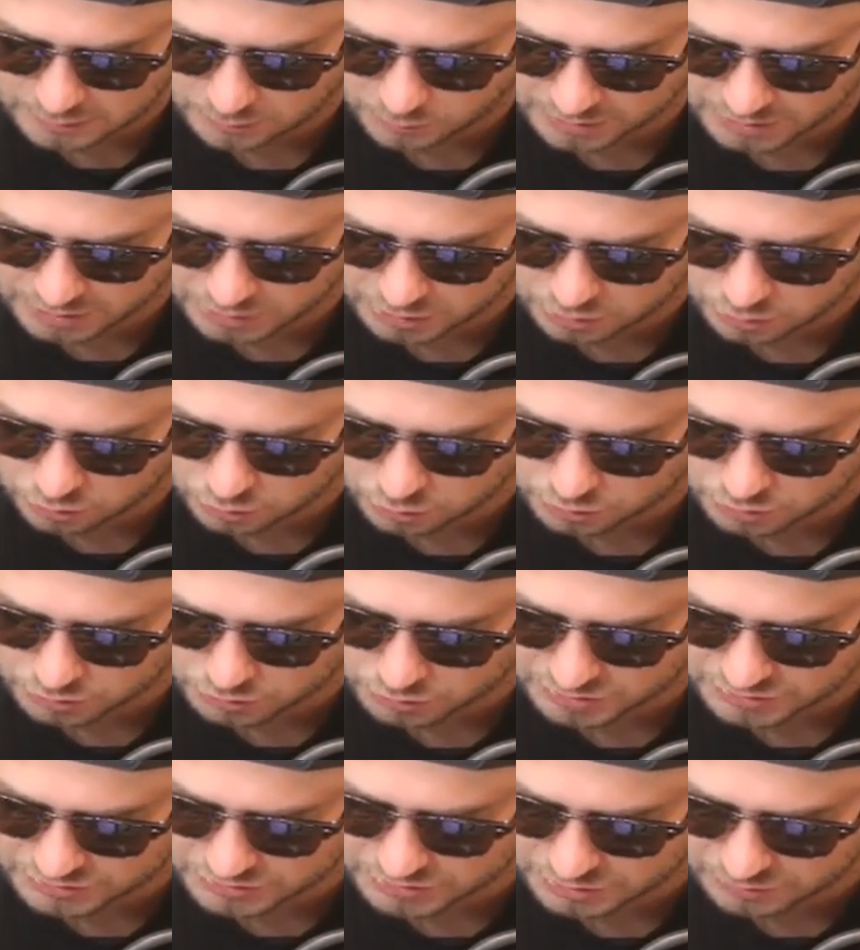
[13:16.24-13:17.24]
that we can use.
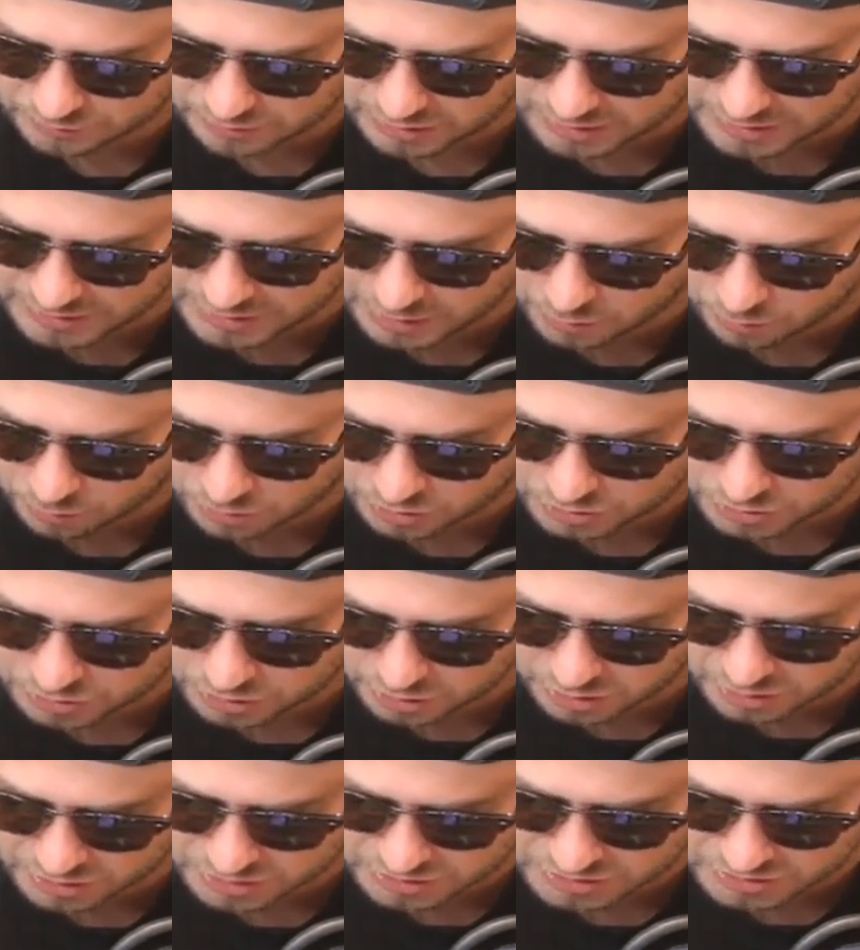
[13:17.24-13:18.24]
You can see right here, we're
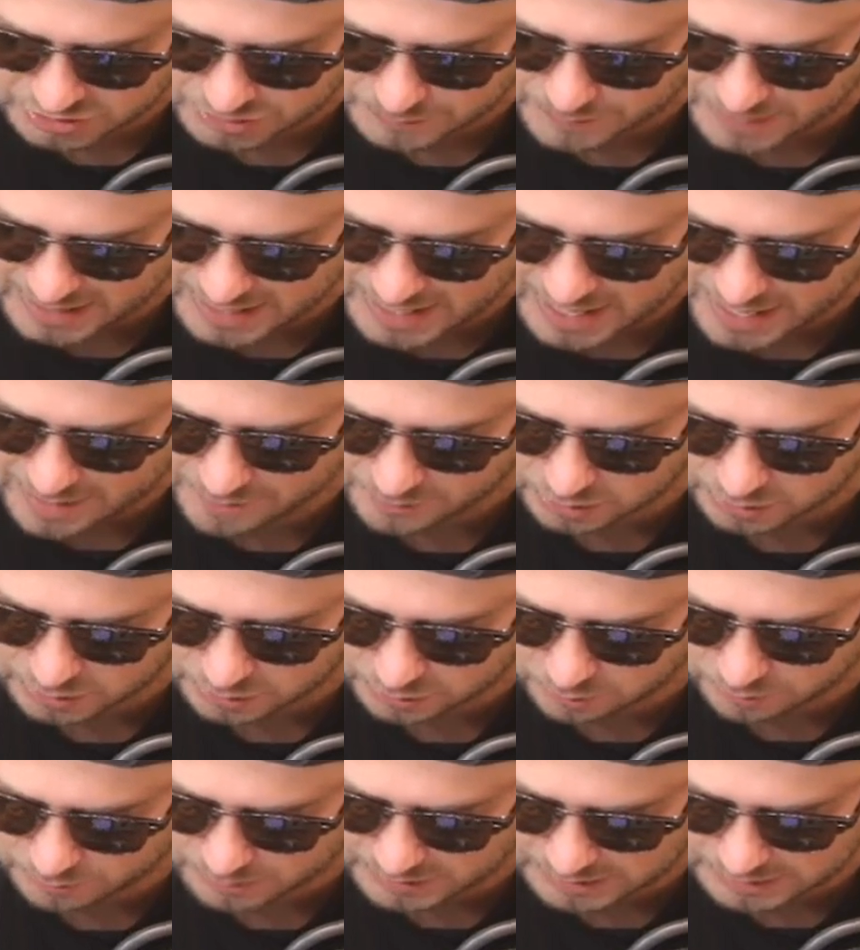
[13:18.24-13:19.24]
starting to spam a
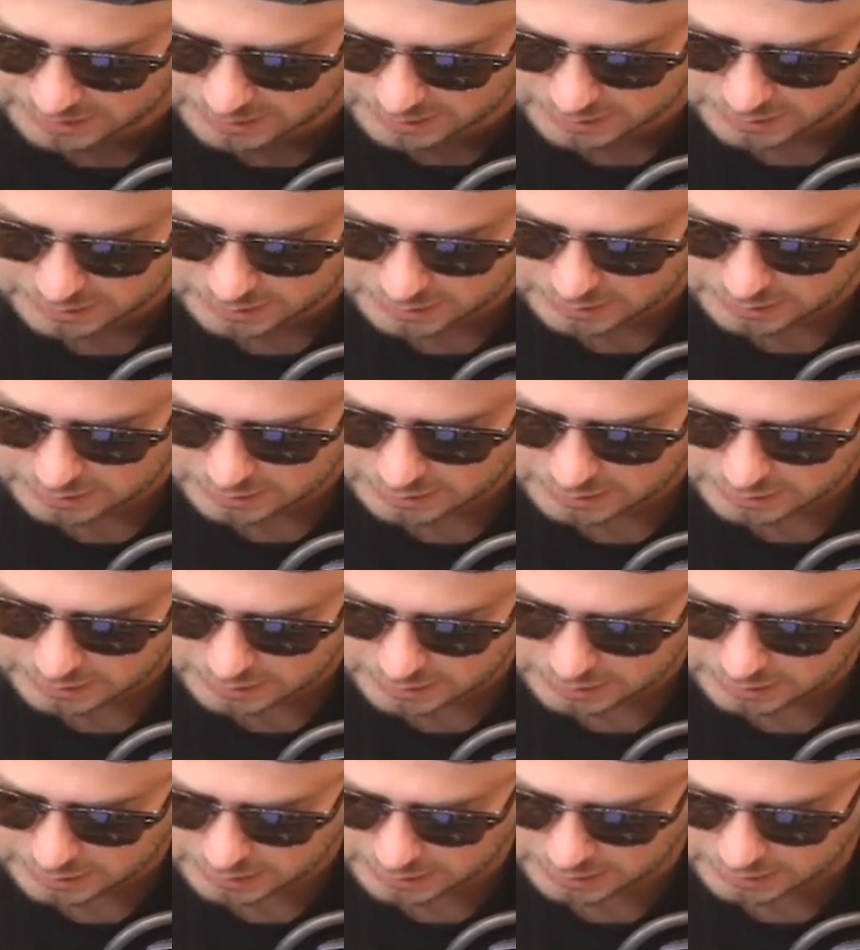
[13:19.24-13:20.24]
little bit
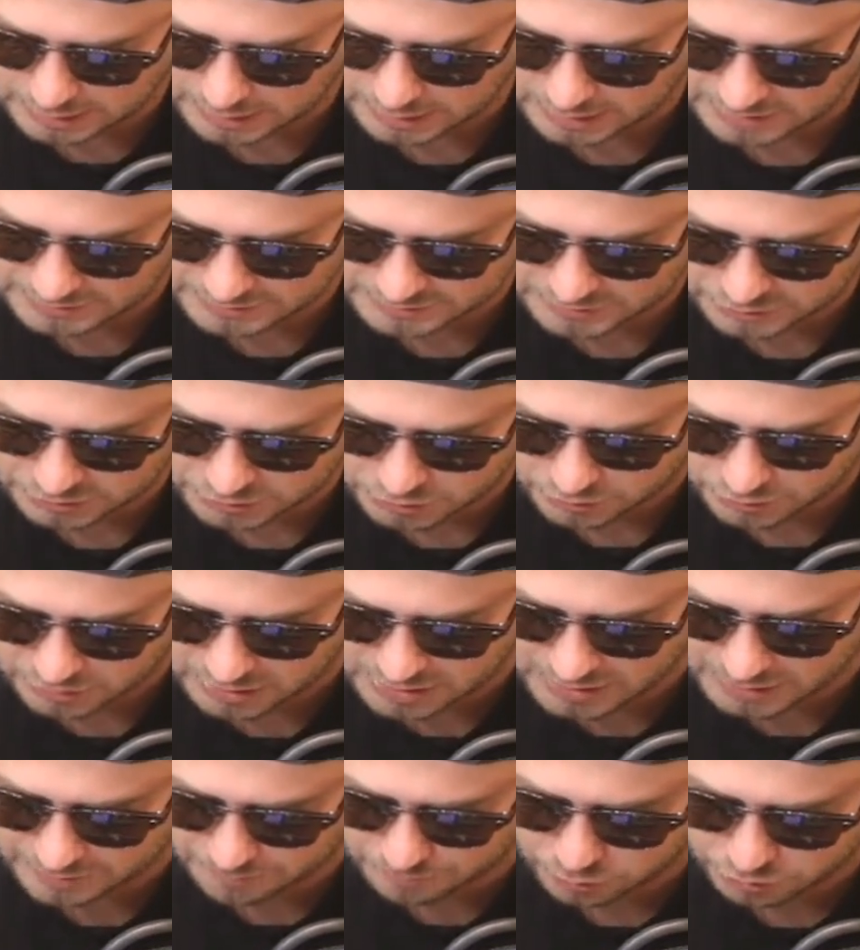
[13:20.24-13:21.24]
uh, to
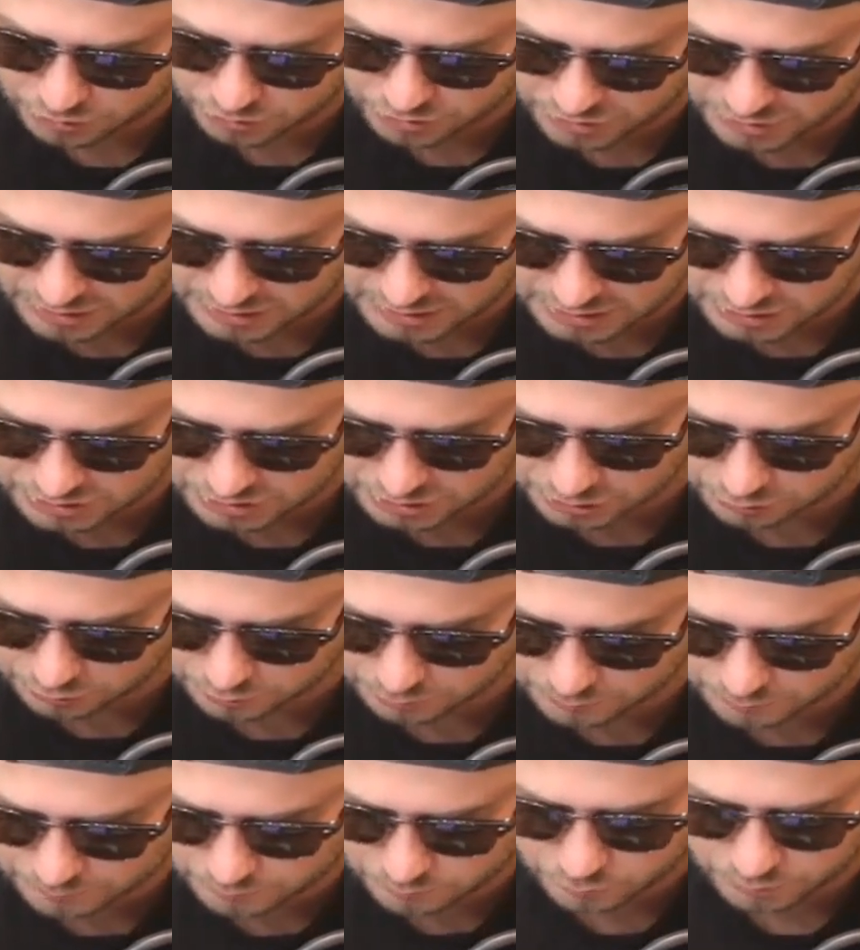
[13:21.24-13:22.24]
try and push the
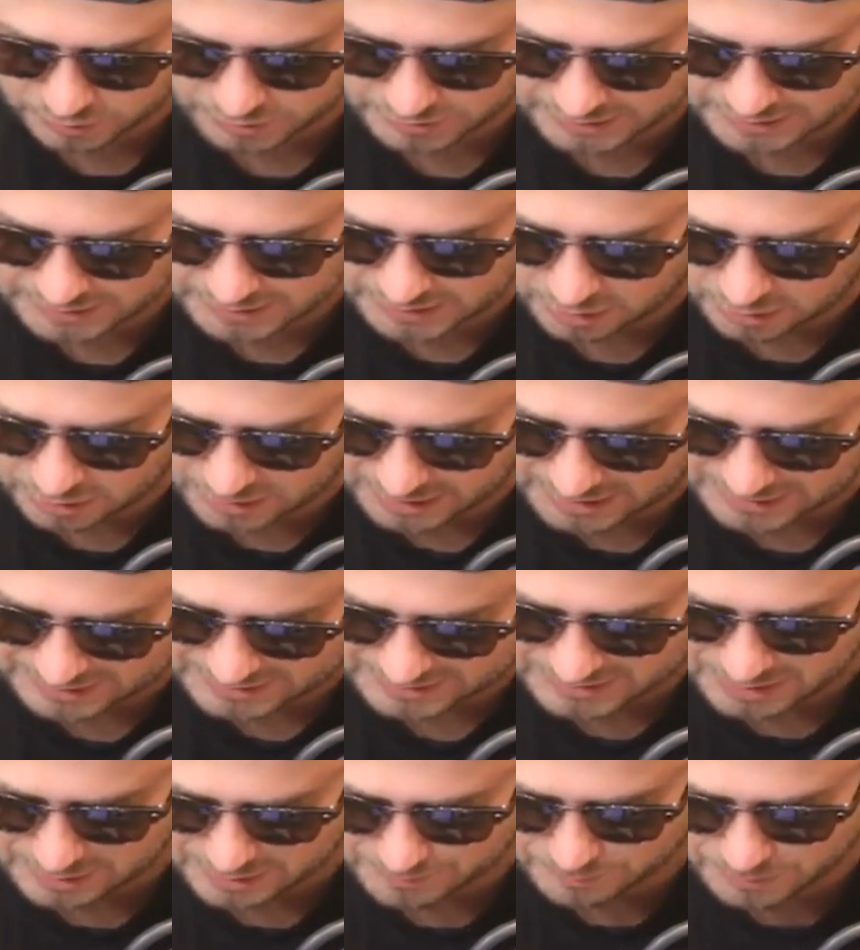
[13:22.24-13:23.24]
issue. We're going to get our
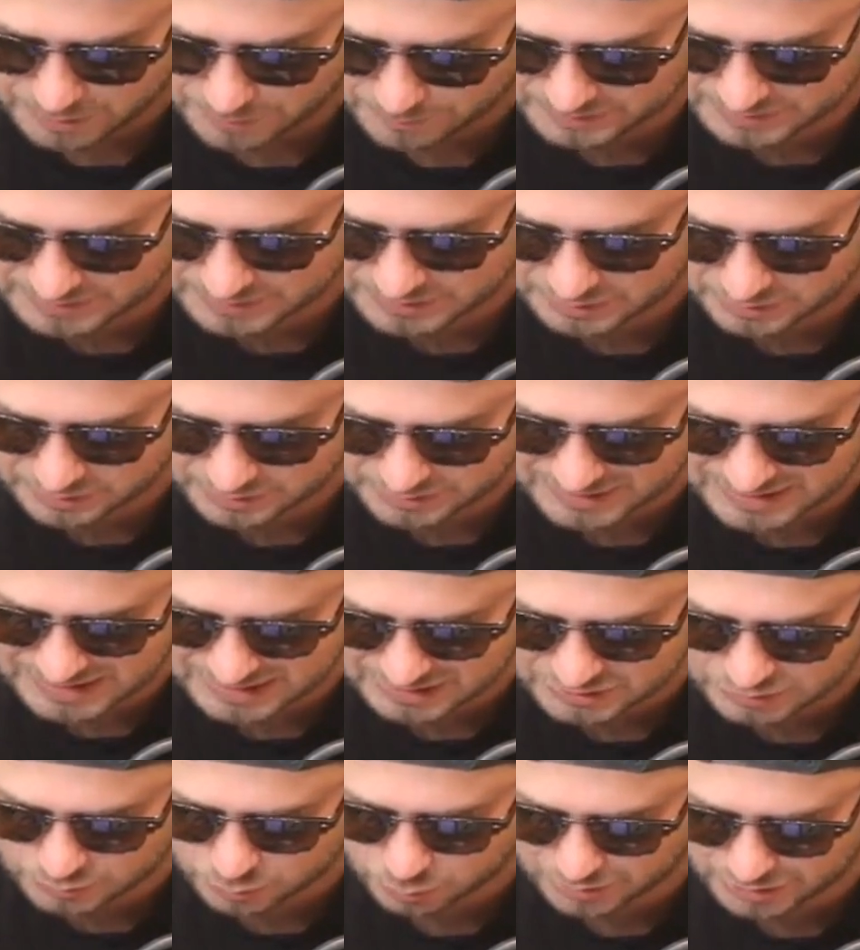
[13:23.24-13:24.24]
Hex up. Puppeteer's
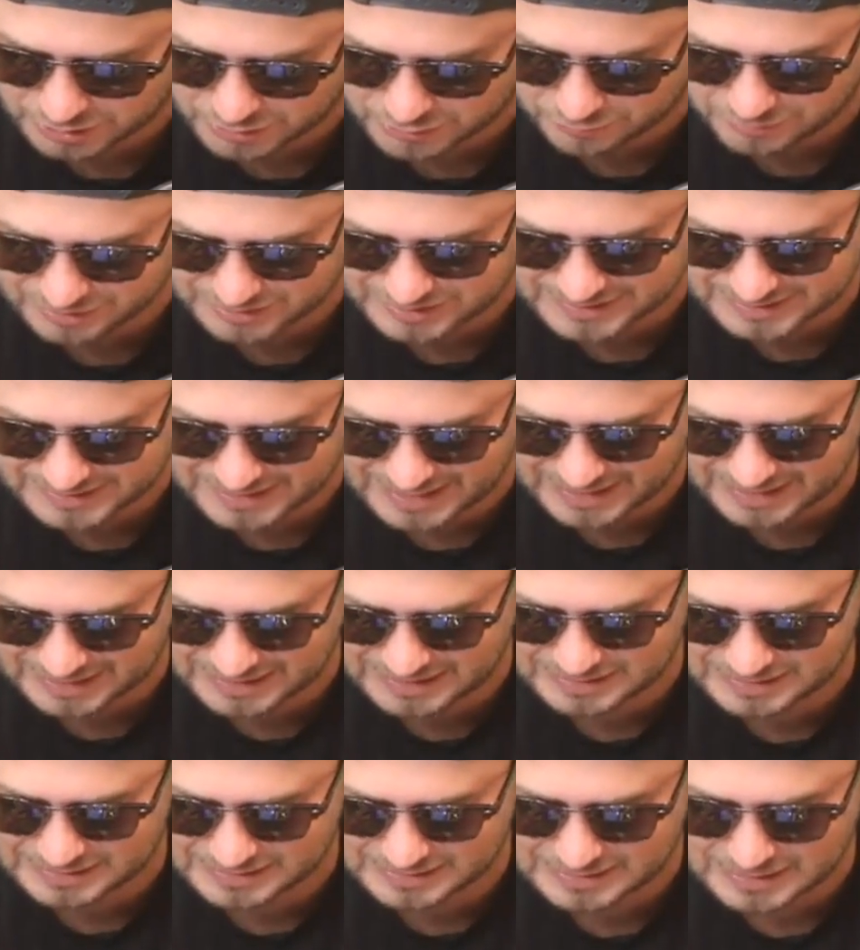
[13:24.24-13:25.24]
next. 23
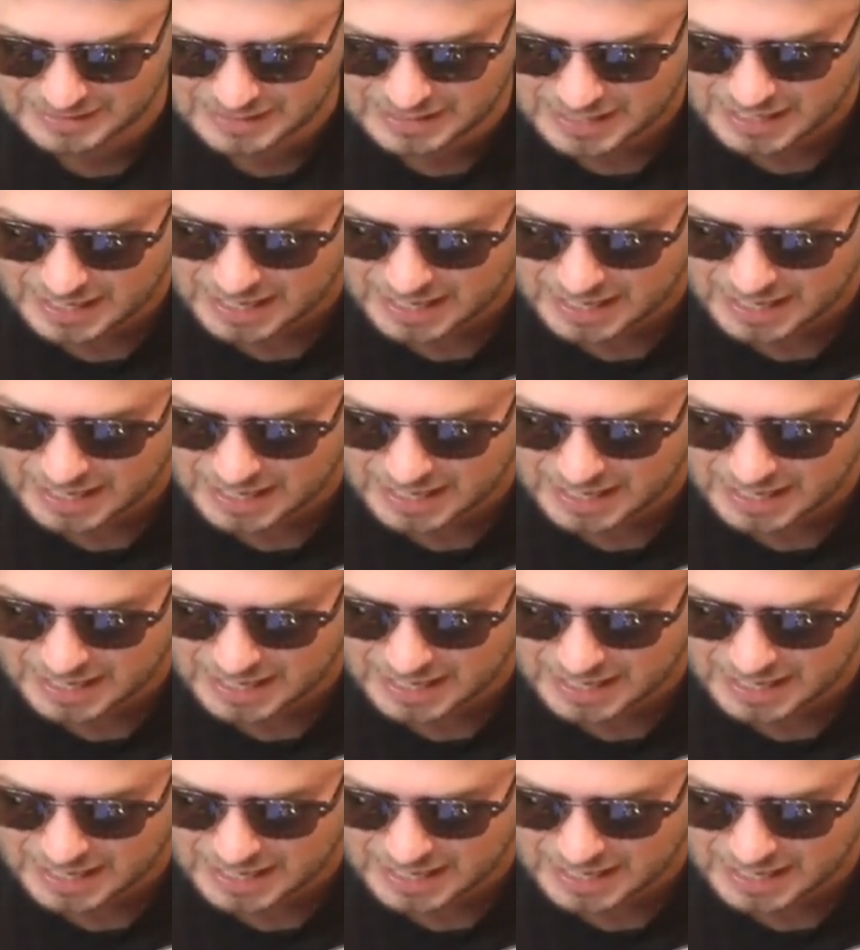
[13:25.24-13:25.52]
seconds.